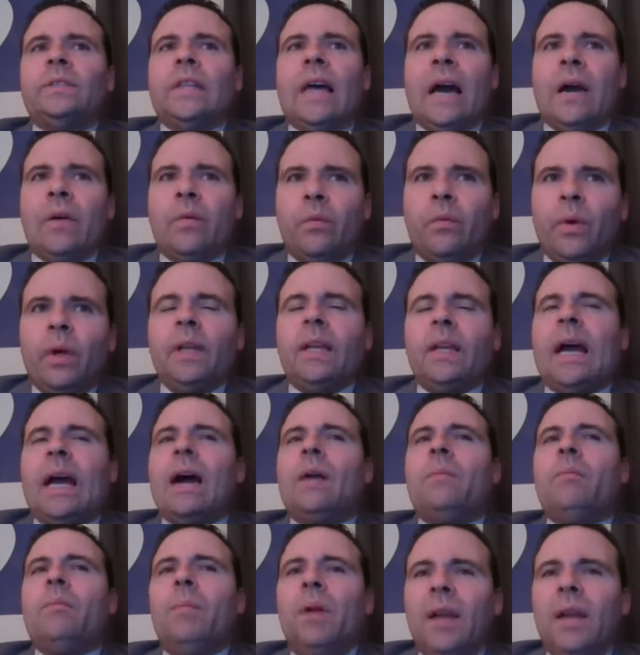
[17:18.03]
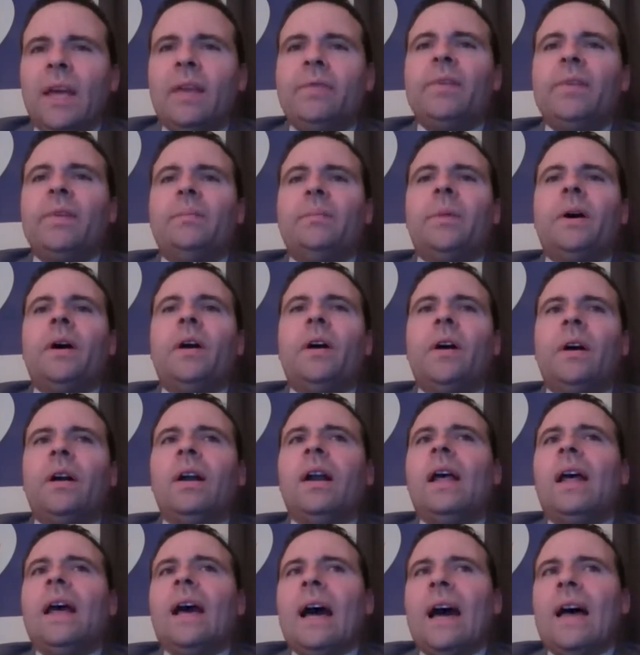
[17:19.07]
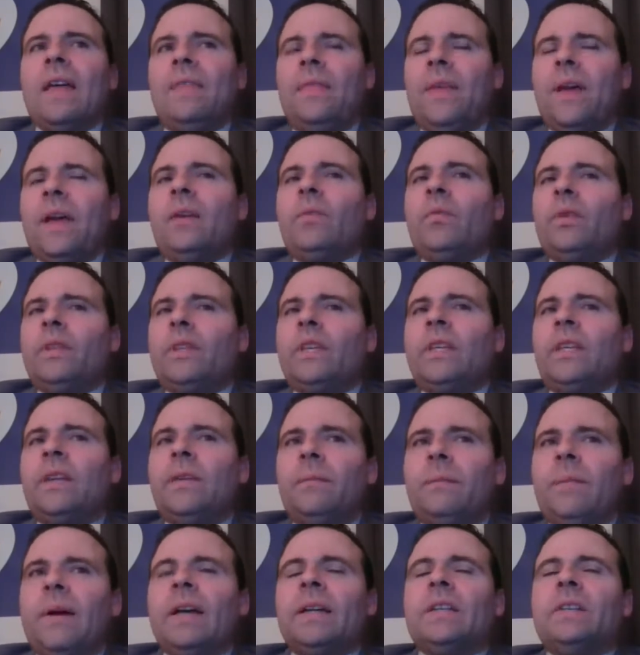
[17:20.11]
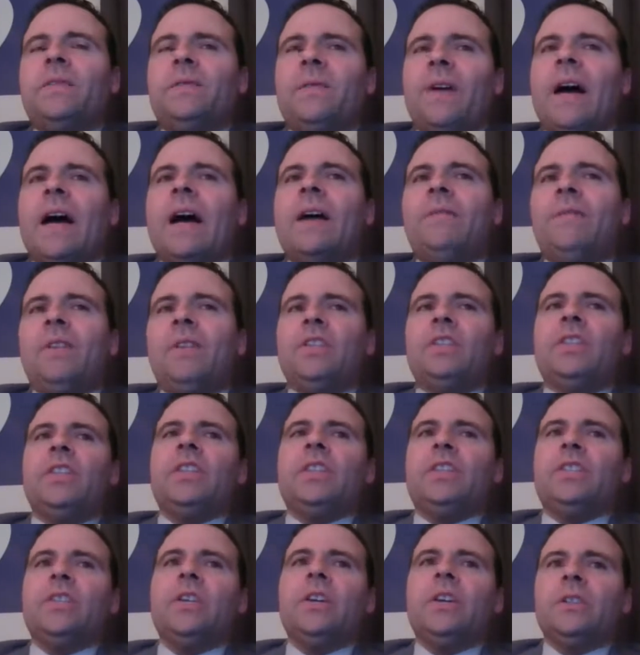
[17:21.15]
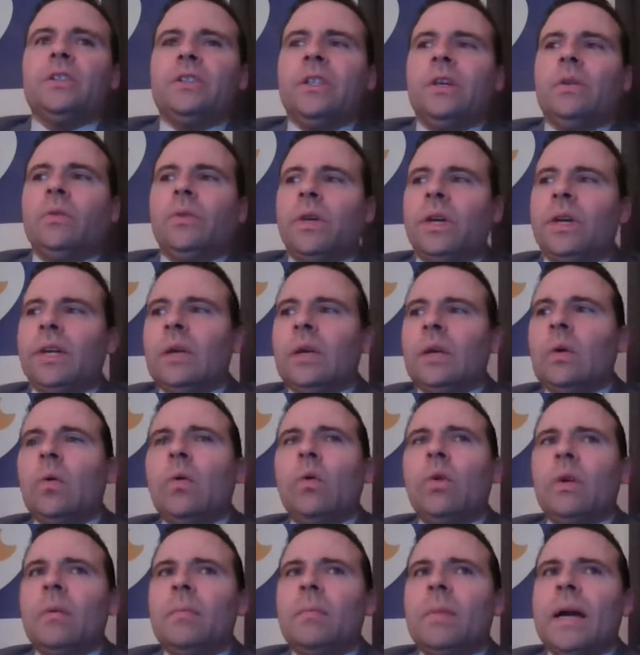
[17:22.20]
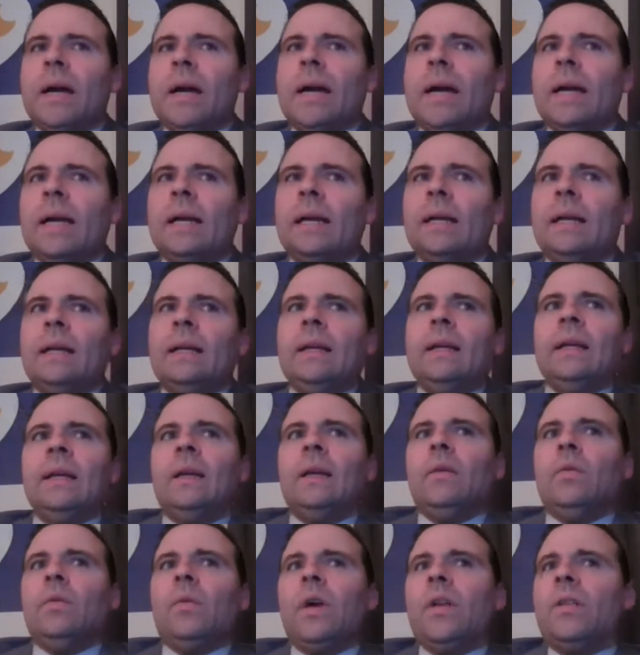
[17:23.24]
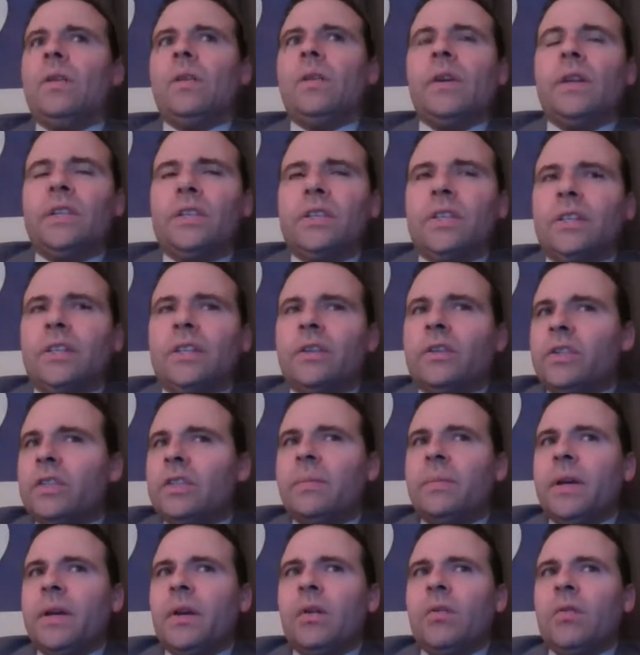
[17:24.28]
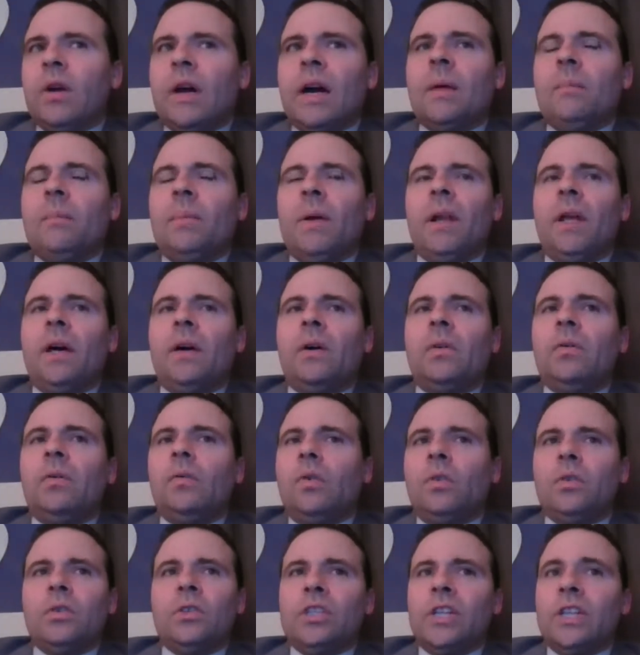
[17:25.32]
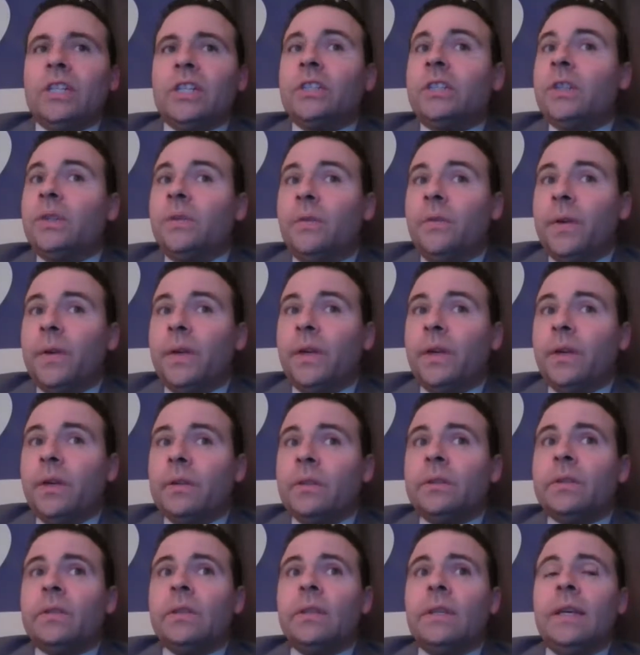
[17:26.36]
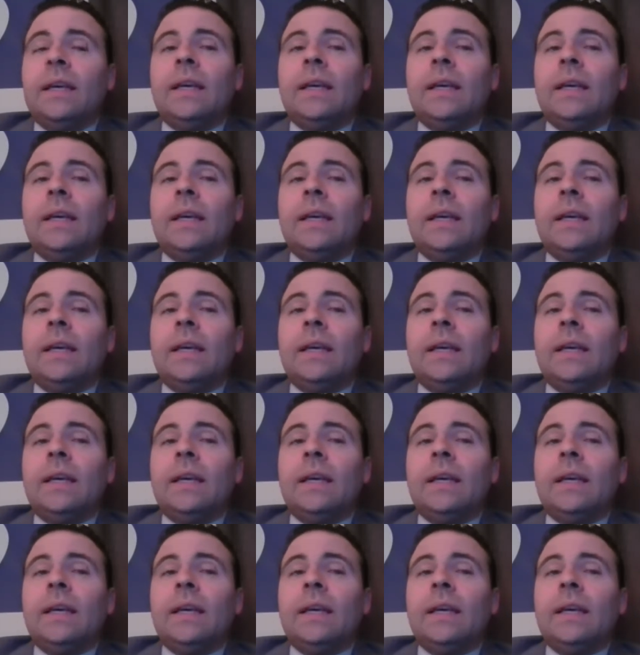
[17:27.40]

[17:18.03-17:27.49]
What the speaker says: I believe it in my heart. I think within the next 5 to 6 years, they'll get a quarterback, whether it's either Jimmy Garoppolo or Justin Fields.